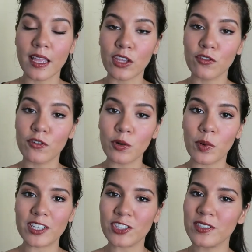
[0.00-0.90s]
Thank you for
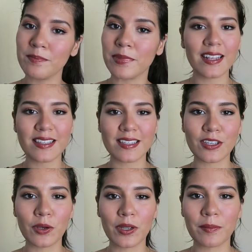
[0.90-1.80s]
watching, and
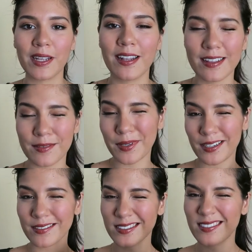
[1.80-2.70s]
see you in my next
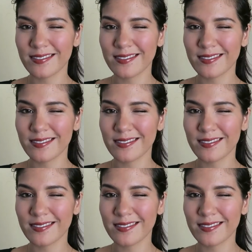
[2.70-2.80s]
video.